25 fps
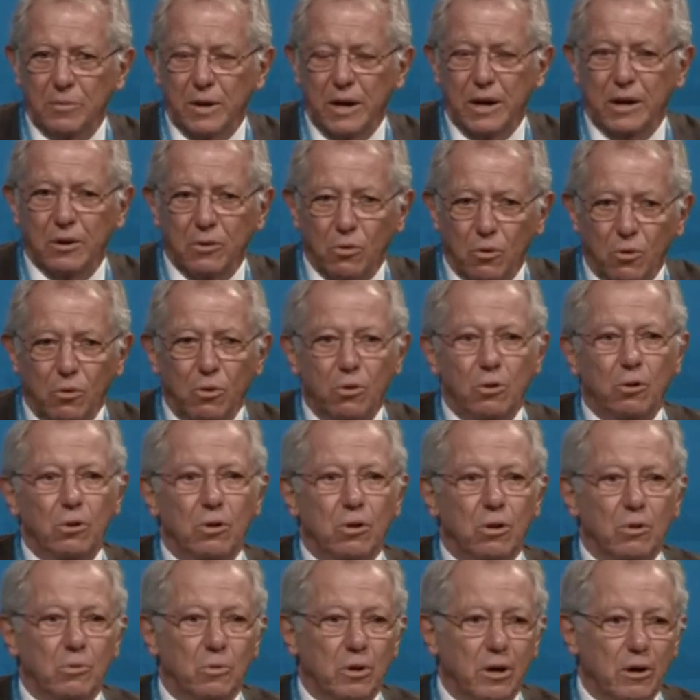And
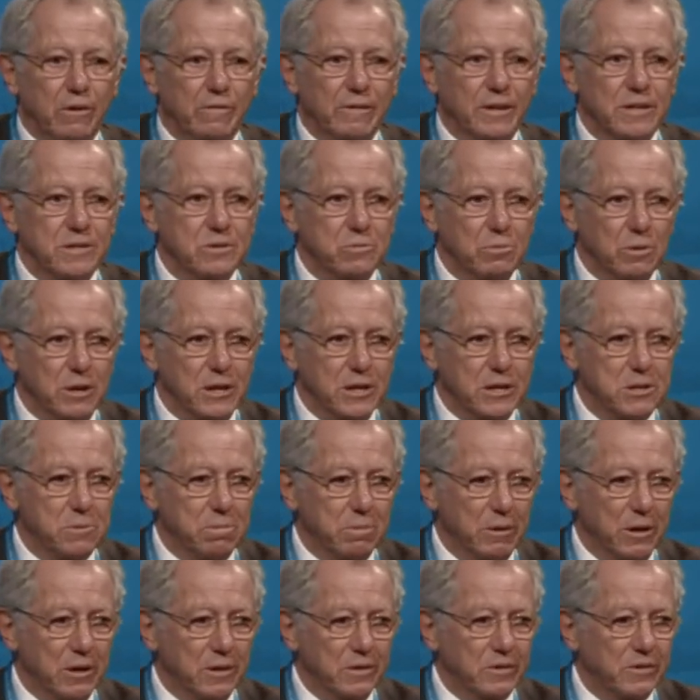all of us will
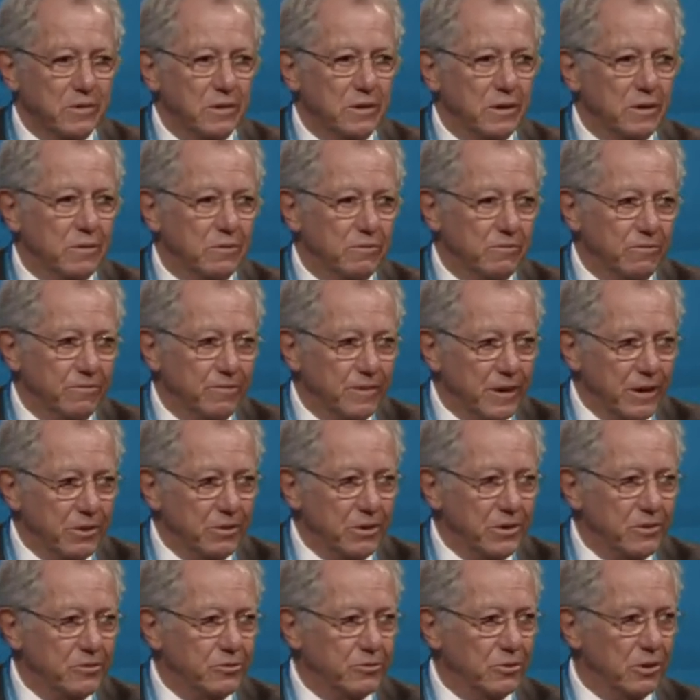experience a
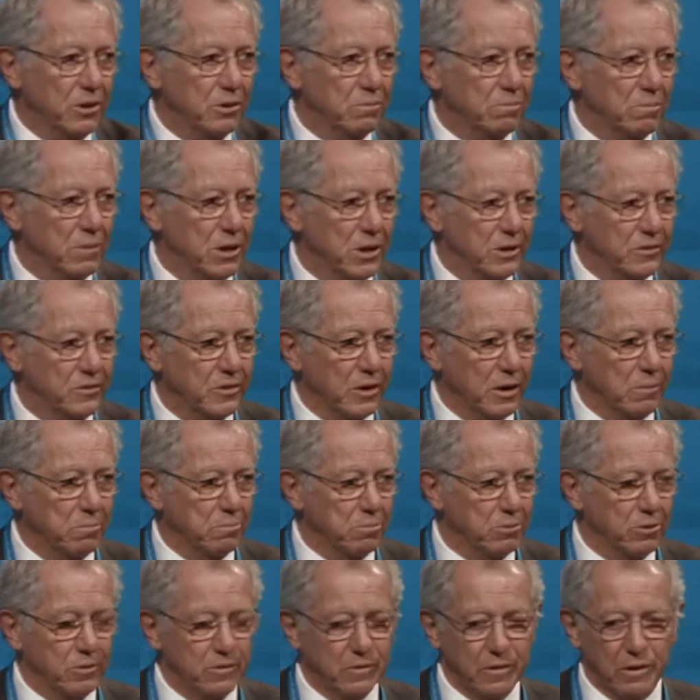very strong march
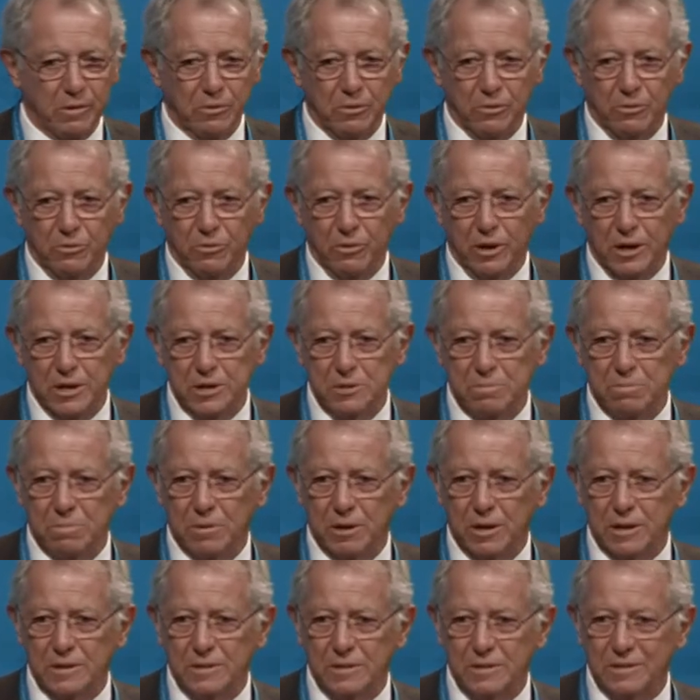upwards in rice
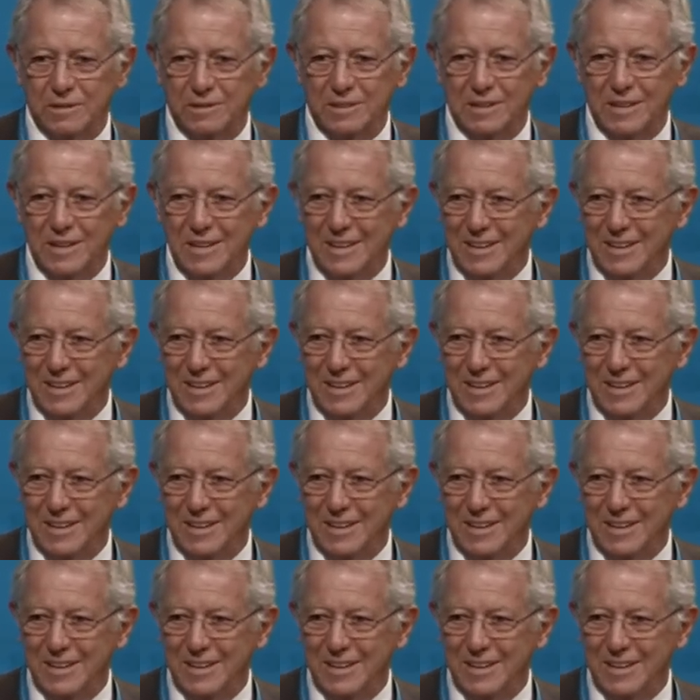prices.